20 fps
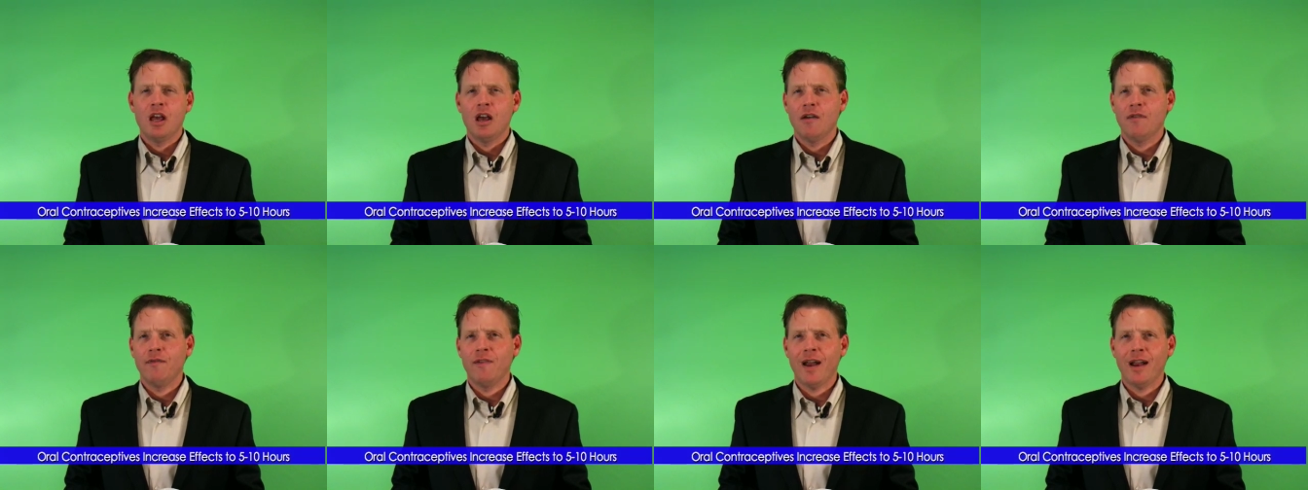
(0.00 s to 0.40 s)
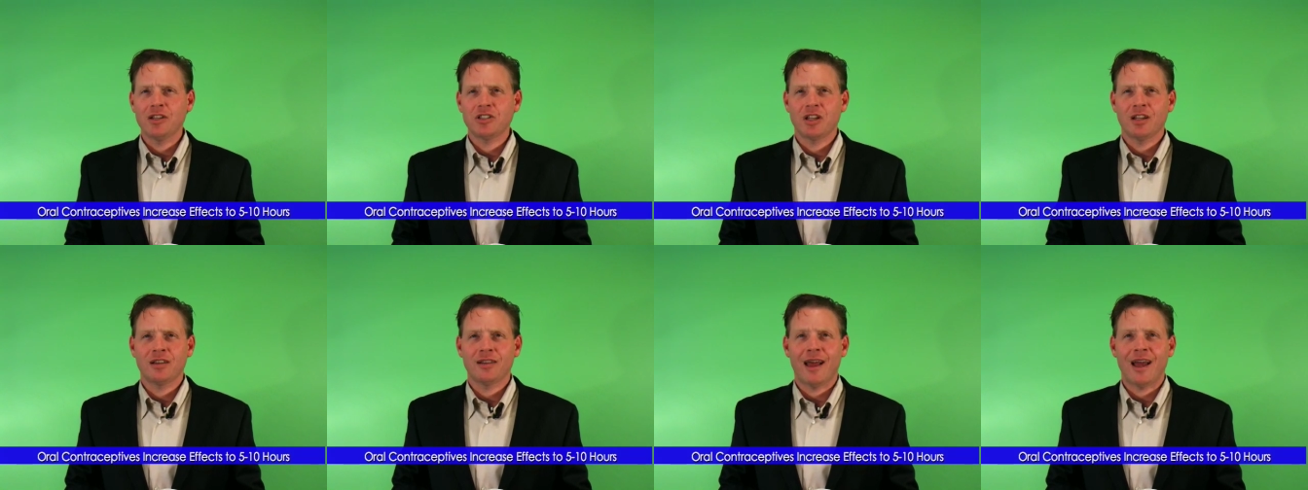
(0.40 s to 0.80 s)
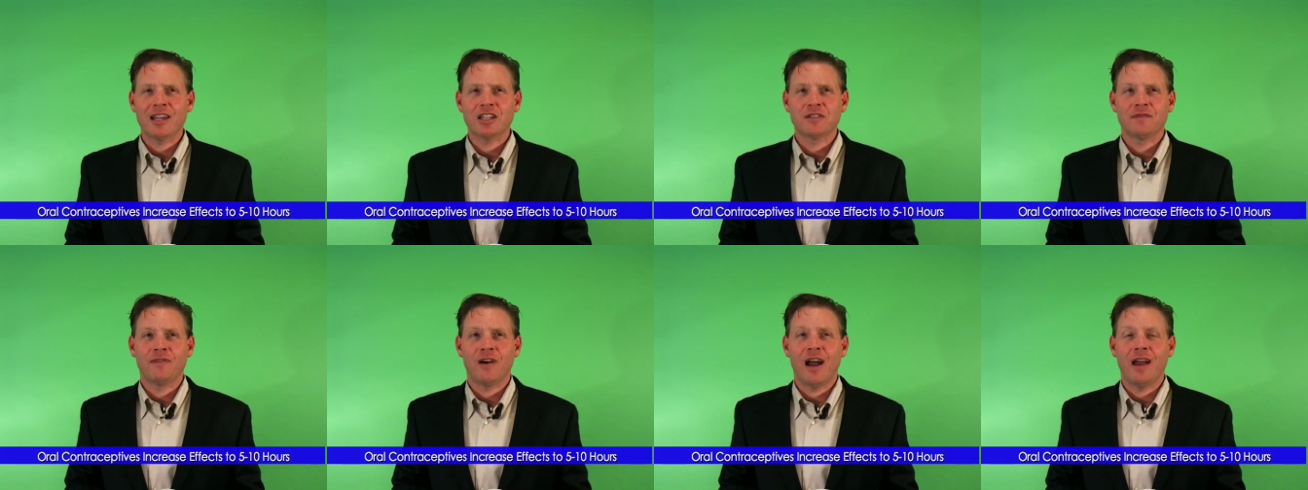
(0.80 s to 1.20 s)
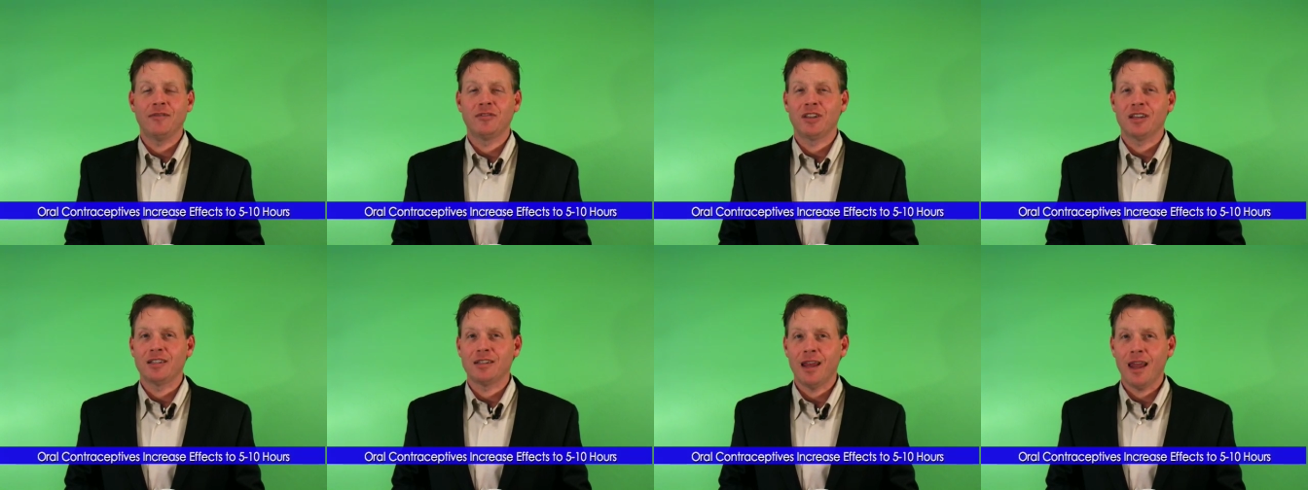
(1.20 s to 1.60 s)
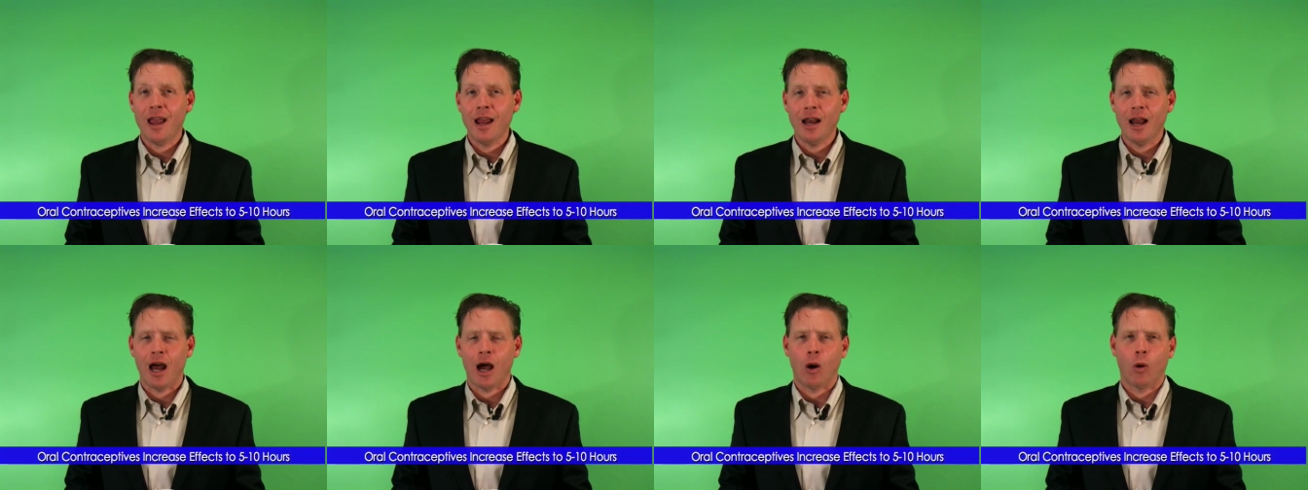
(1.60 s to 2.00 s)
effects can last 5 to
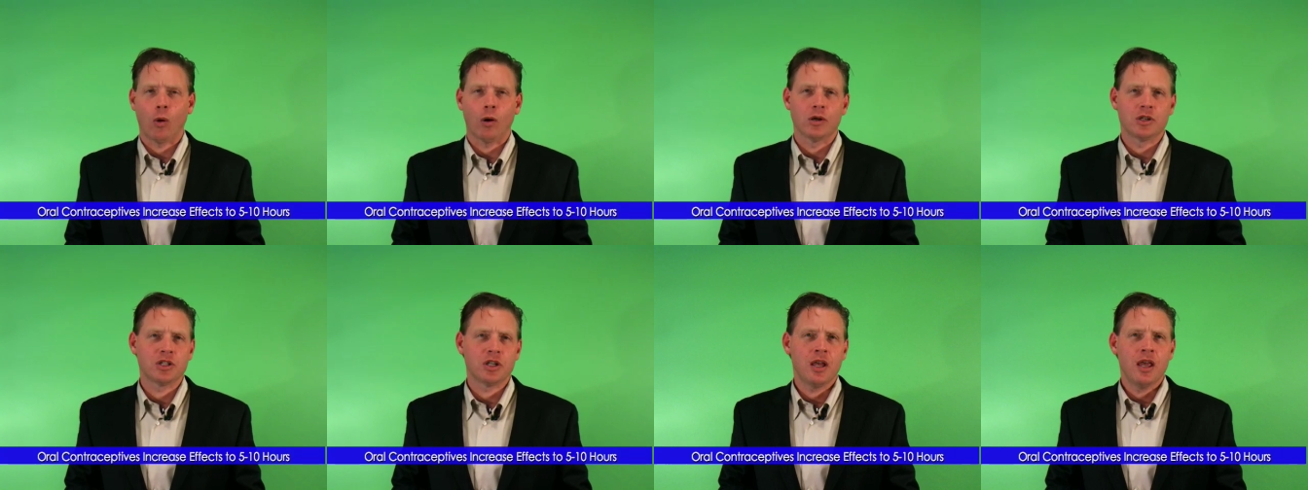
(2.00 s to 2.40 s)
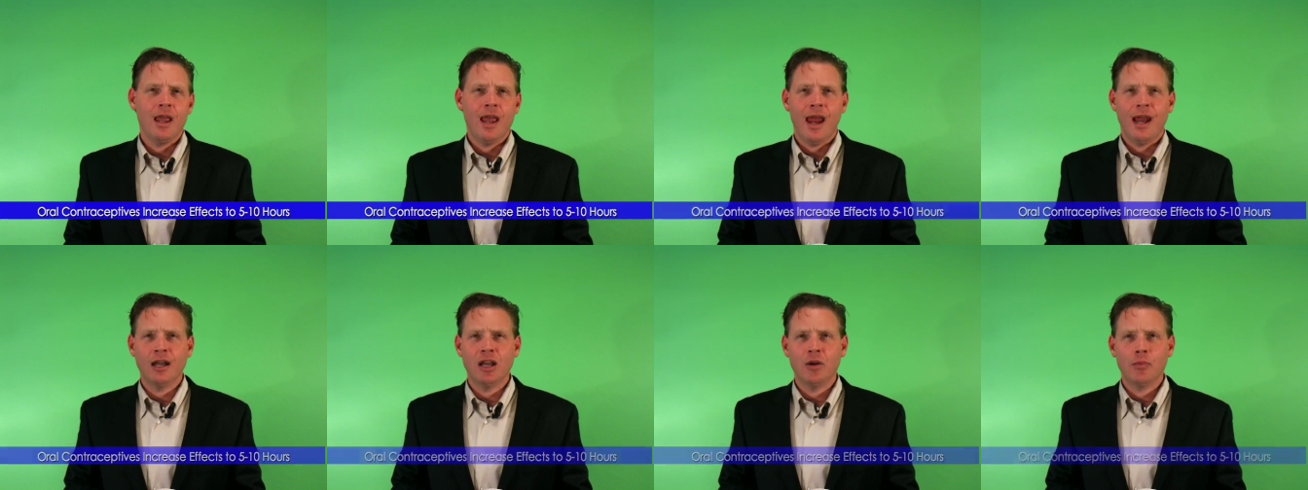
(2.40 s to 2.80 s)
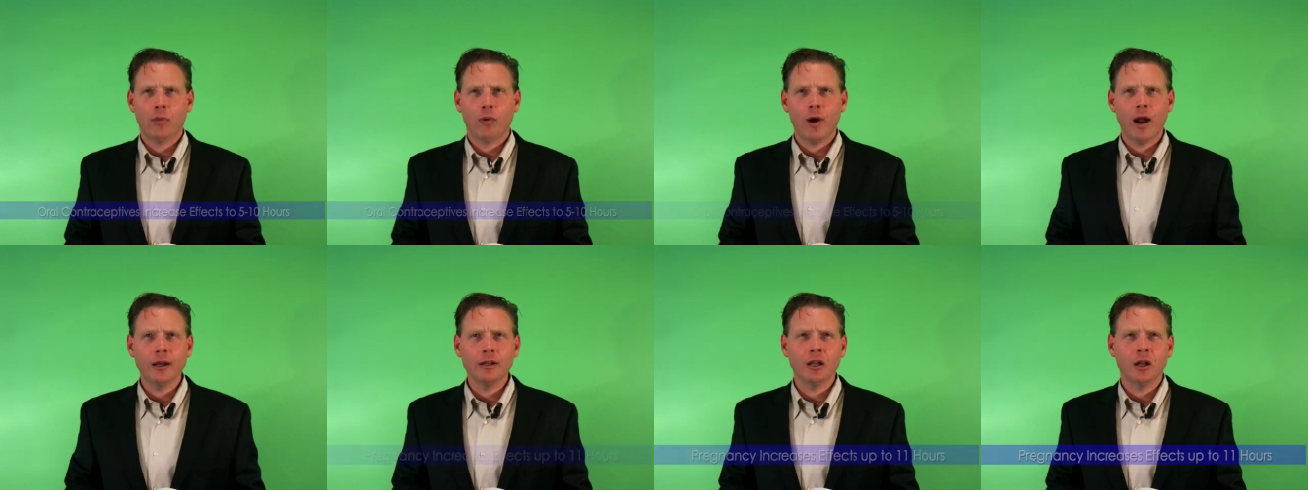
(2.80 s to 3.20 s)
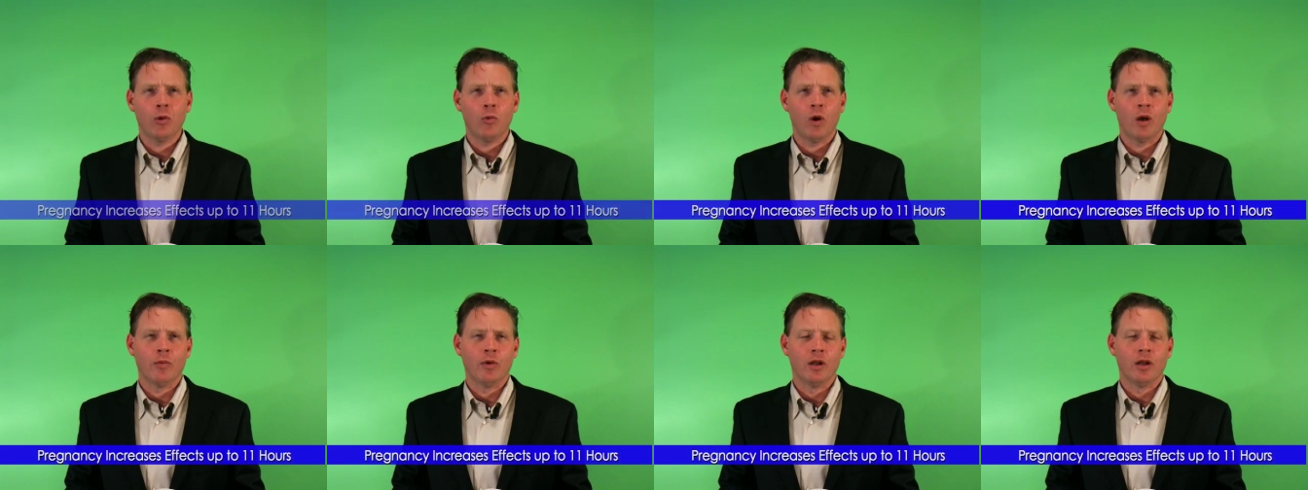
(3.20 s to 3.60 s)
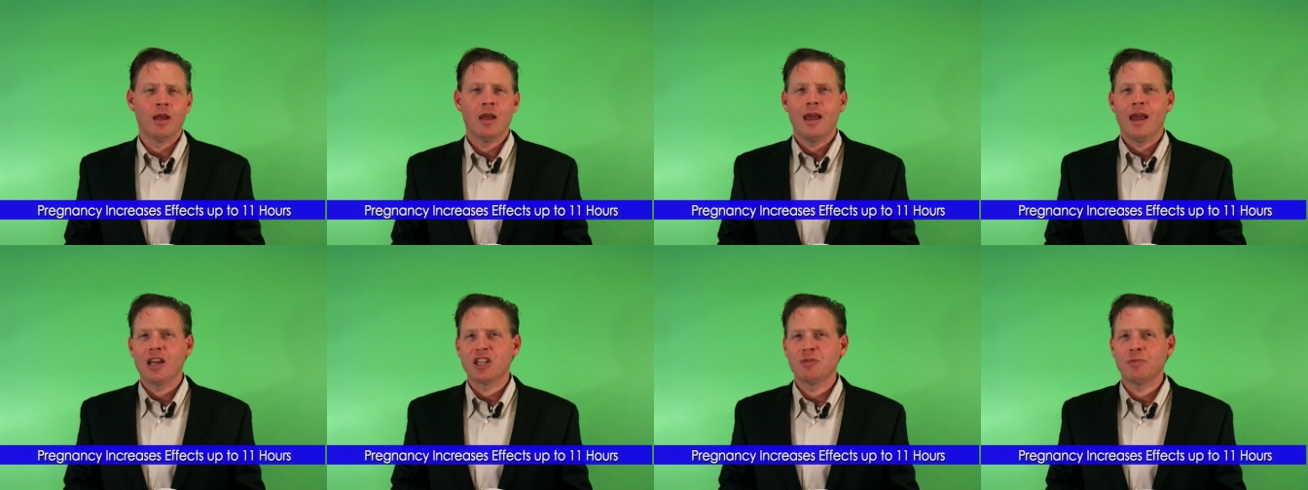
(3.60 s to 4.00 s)
10 hours, and in pregnant women,
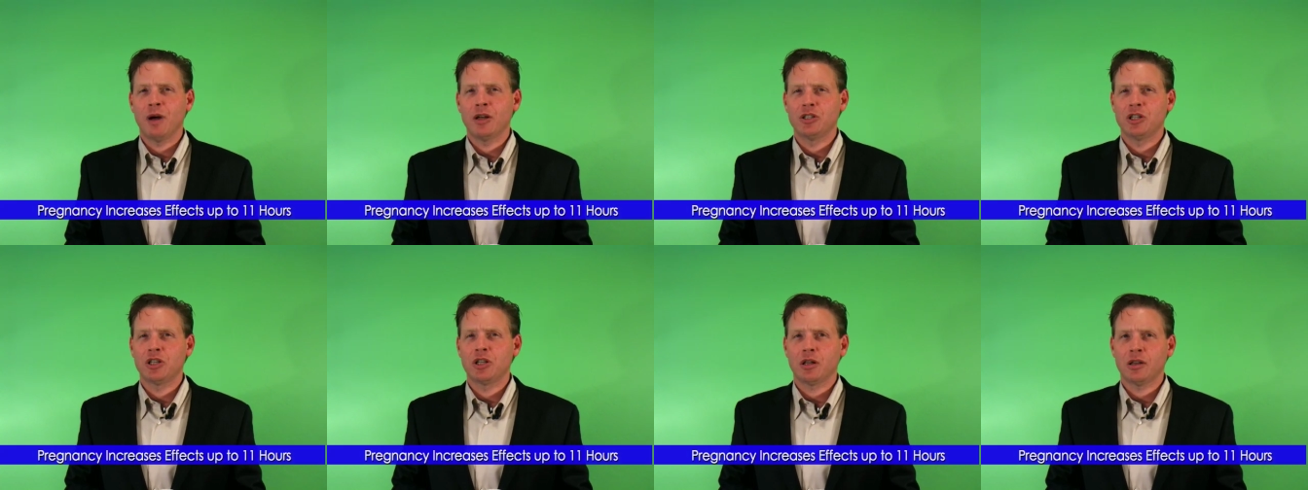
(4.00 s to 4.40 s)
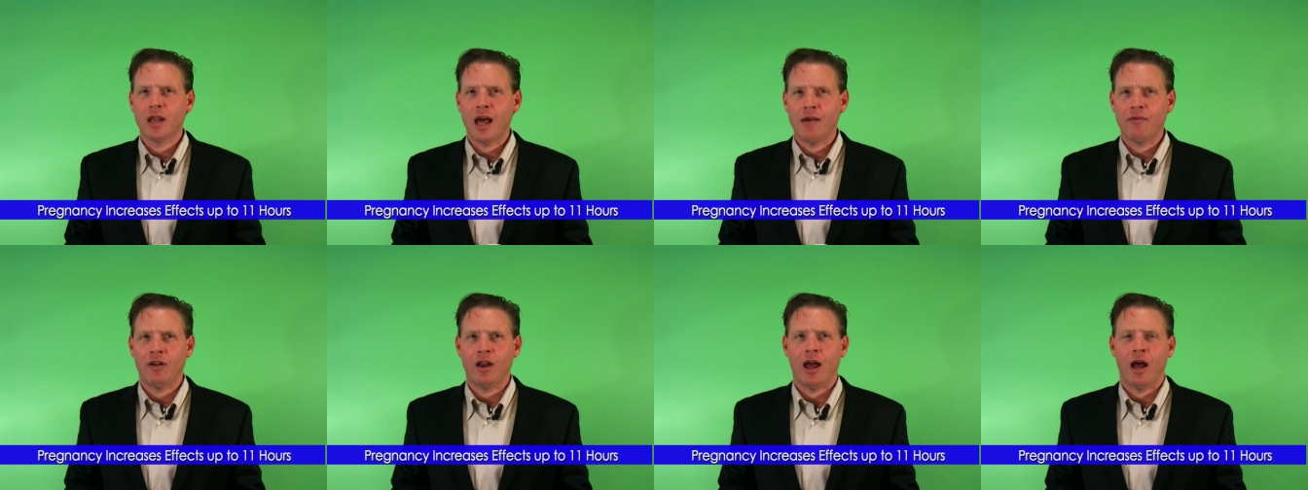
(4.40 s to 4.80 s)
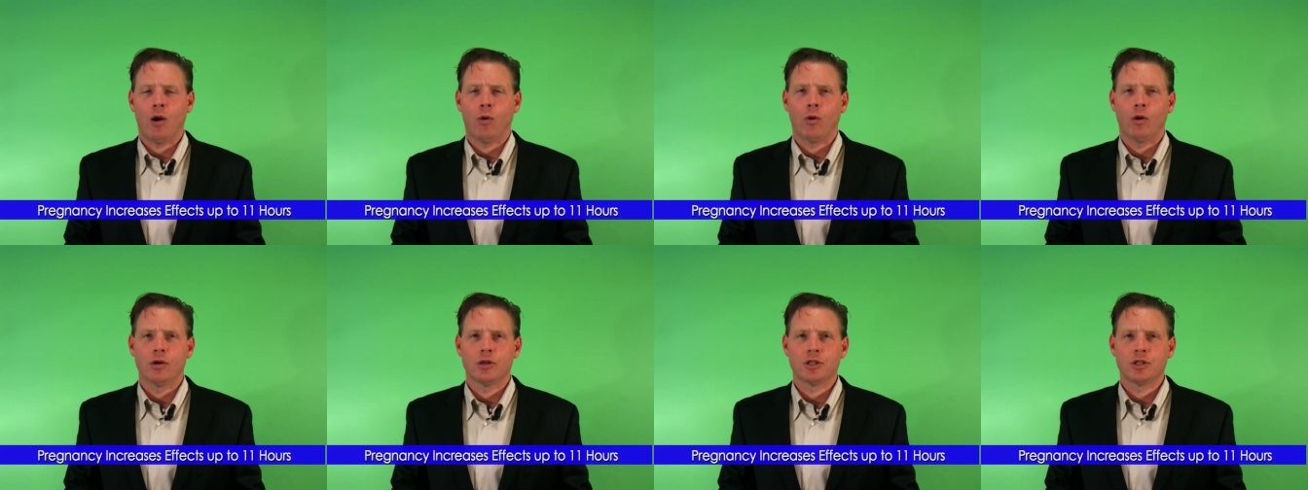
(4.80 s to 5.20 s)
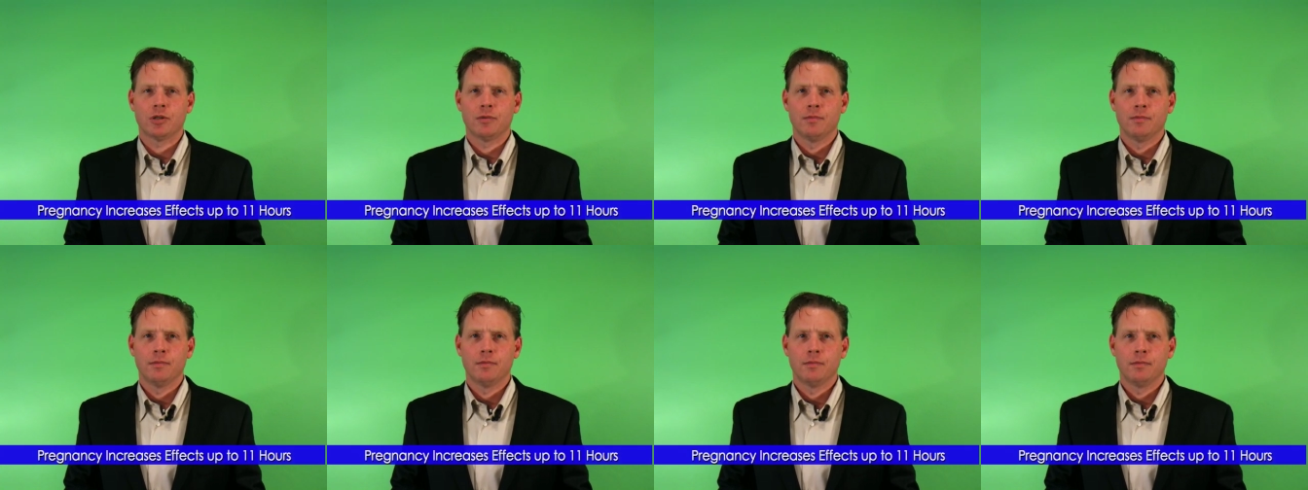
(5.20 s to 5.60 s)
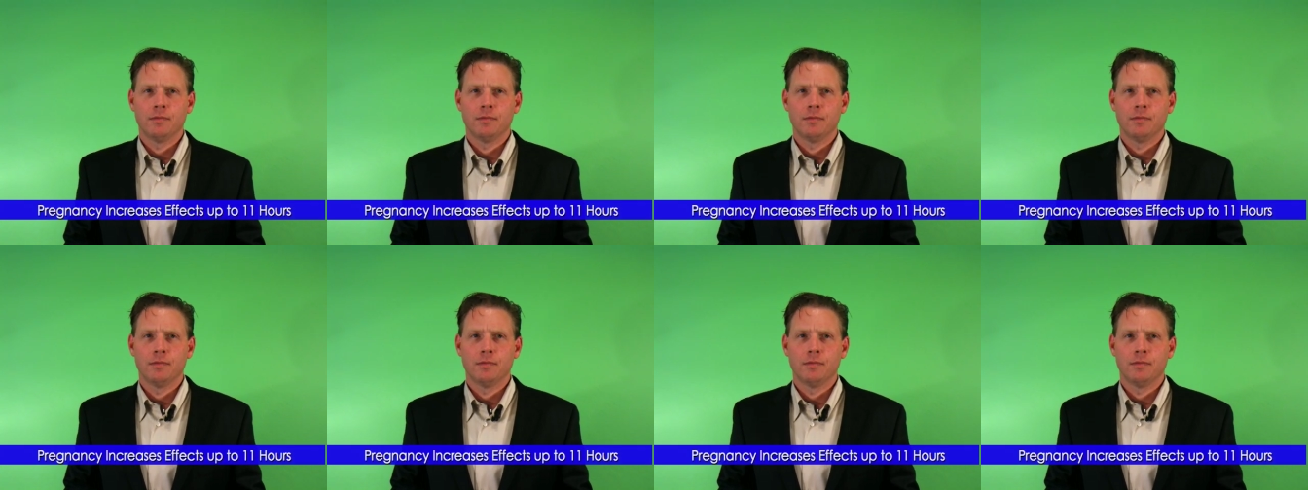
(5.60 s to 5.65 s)
as much as 11 hours.